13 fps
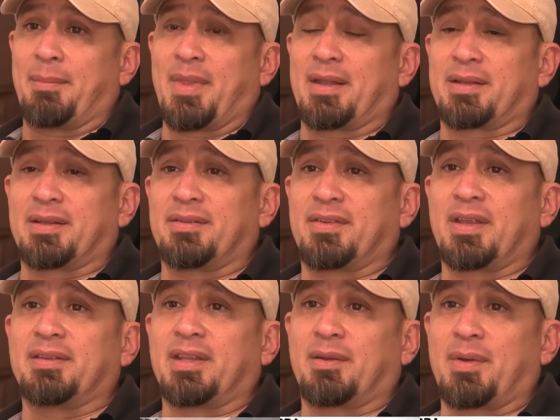not going to say
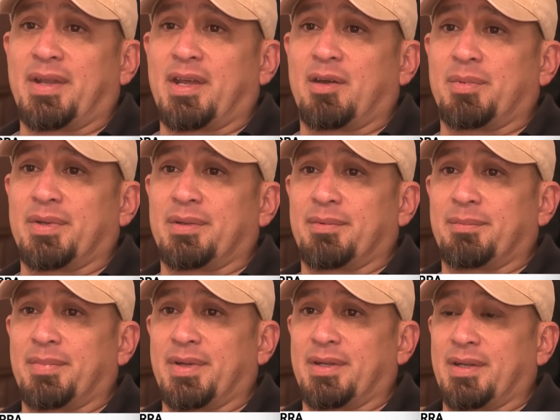anything right now,
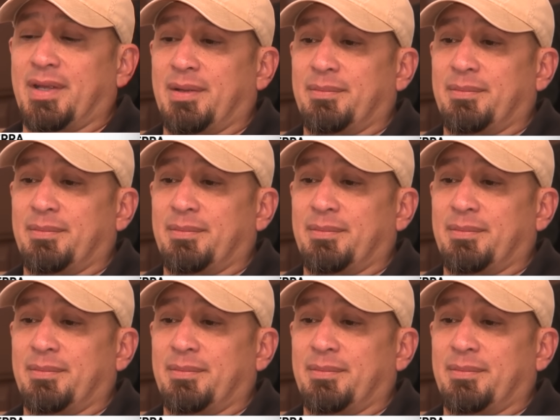but